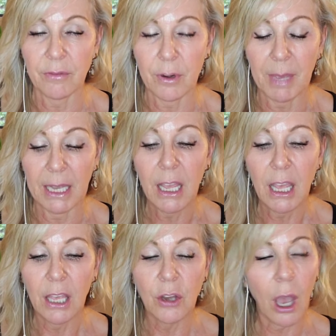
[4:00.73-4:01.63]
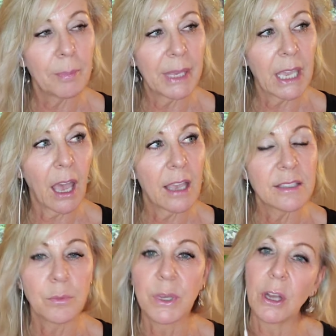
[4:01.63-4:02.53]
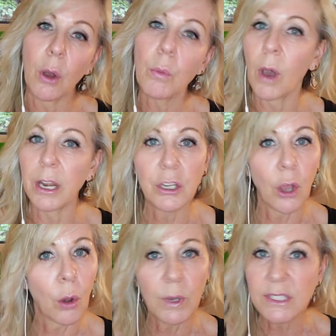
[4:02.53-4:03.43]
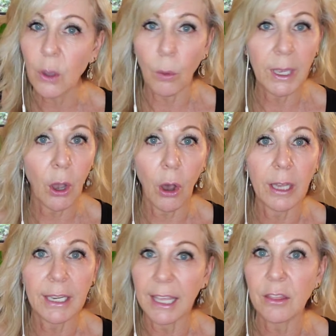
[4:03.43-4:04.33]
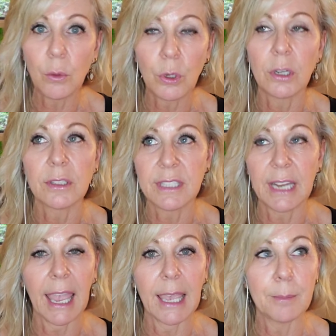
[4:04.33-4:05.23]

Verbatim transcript: from it. Not because we don't want to know what's going on in the world today,